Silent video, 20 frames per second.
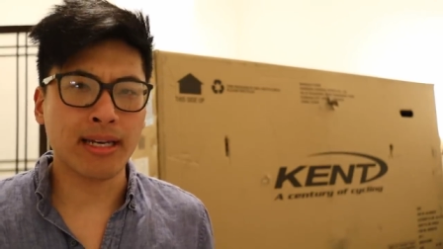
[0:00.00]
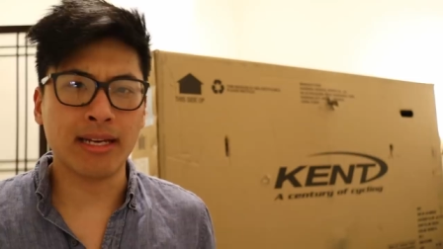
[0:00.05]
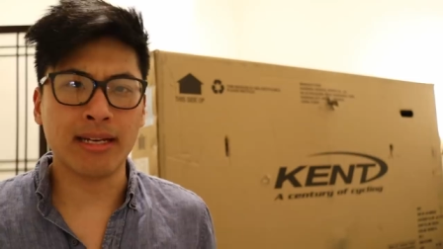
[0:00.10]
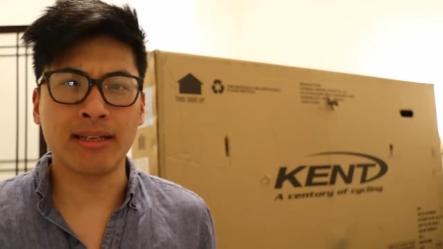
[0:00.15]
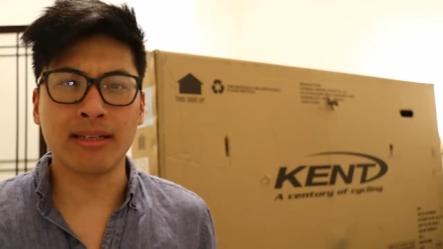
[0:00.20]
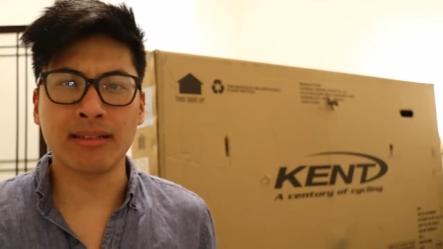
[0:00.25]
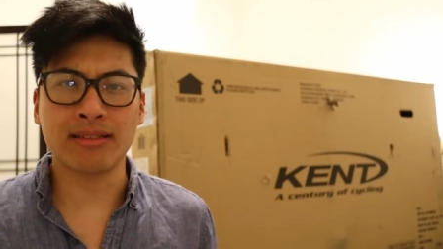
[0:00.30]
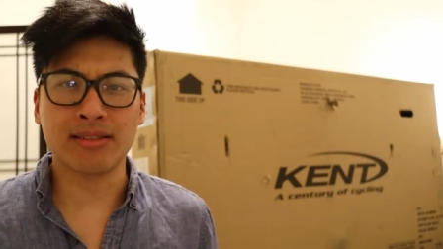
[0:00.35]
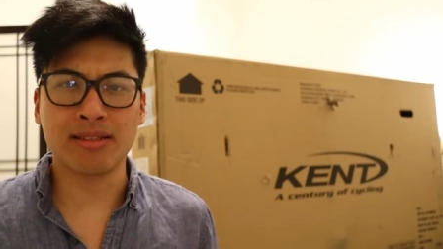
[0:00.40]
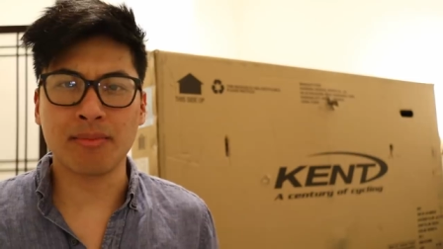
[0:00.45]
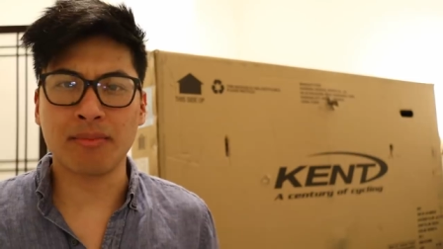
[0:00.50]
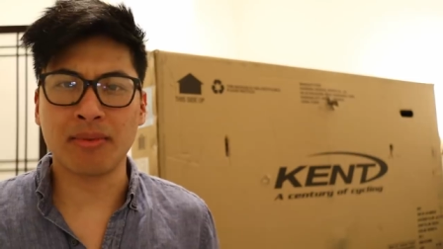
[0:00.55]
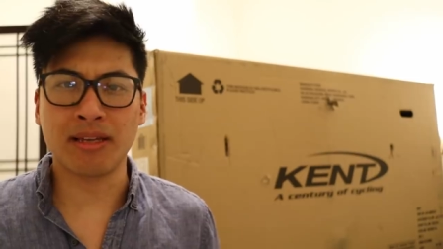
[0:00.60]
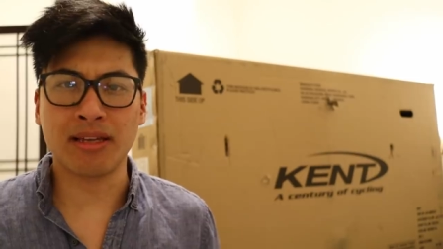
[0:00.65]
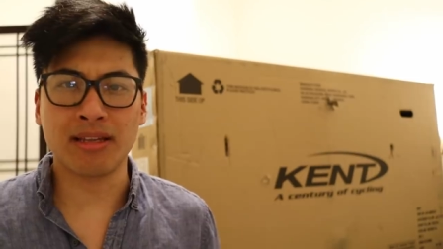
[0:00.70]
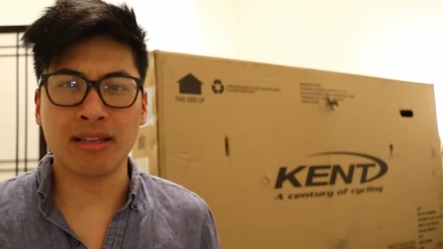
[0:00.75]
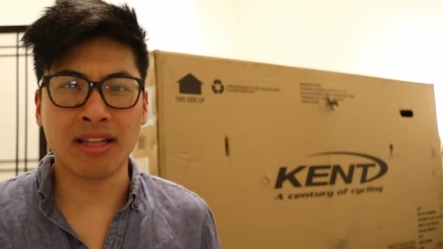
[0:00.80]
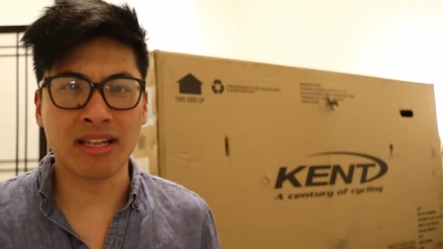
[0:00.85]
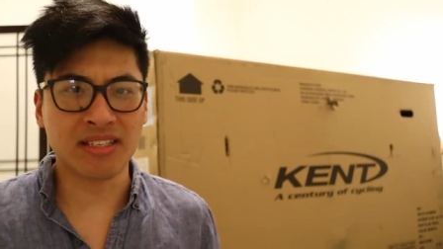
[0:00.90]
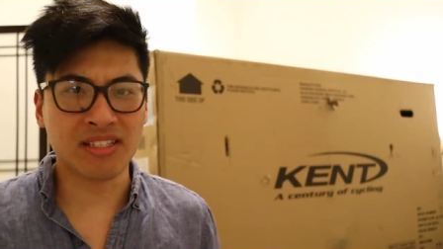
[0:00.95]
Getting
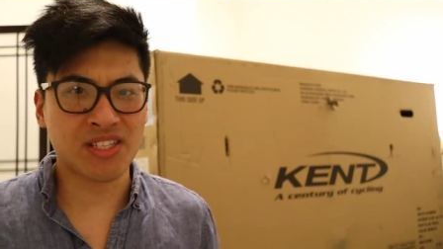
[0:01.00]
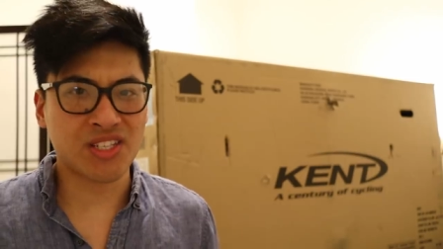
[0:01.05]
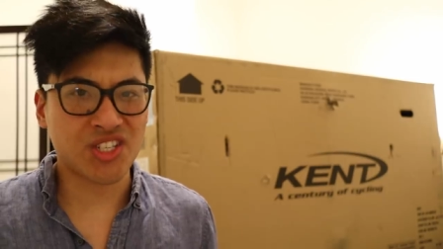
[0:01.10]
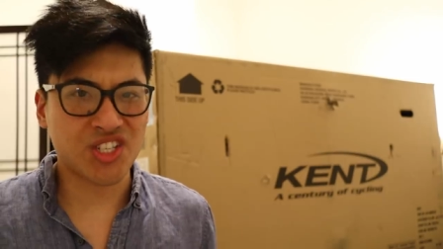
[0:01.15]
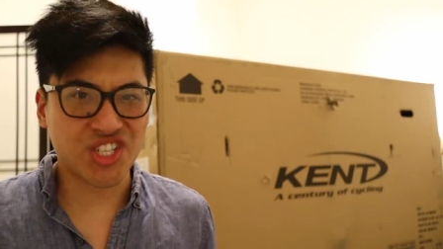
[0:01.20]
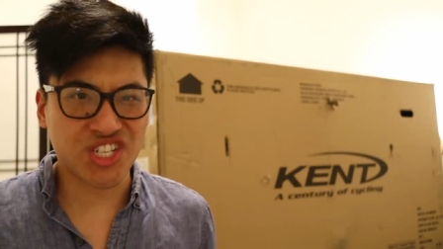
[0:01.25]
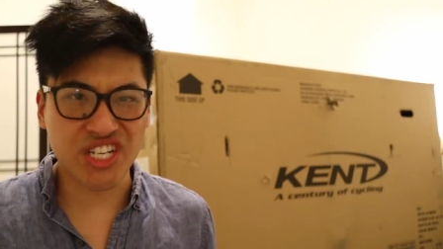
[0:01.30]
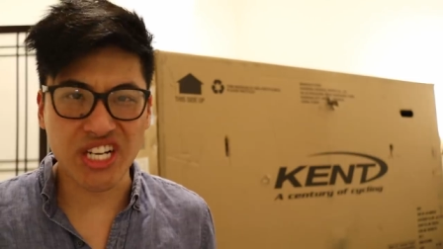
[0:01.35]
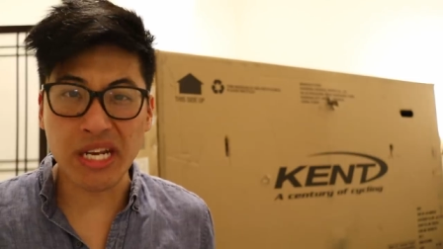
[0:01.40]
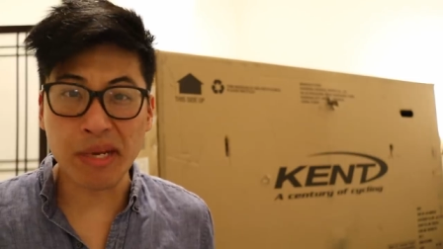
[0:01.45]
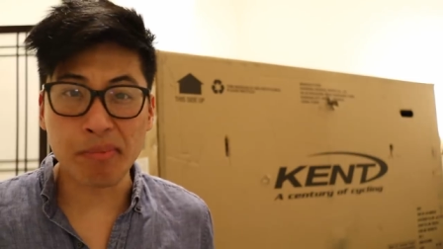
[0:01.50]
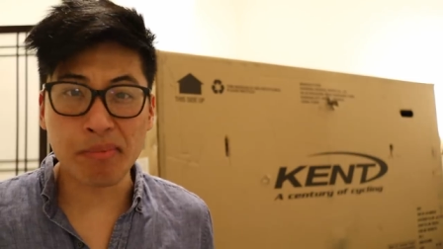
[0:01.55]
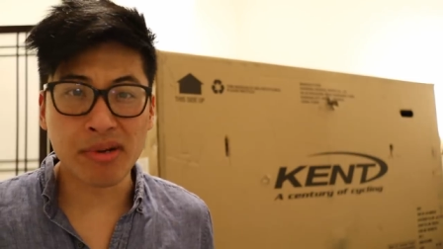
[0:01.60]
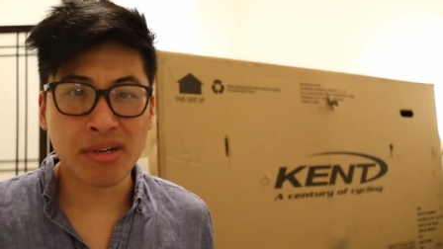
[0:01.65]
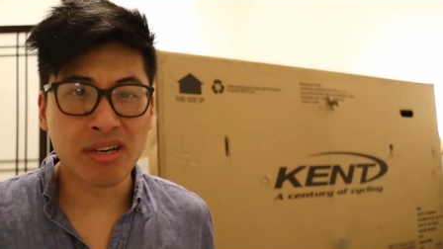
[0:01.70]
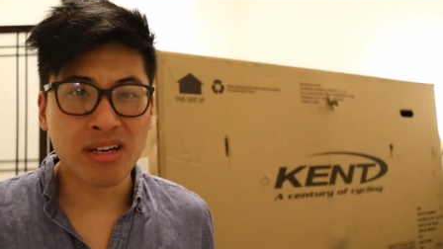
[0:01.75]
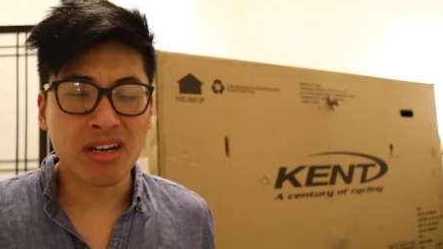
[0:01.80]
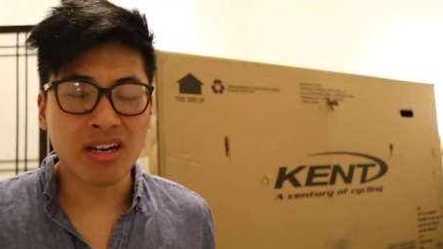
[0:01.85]
something that's cheap,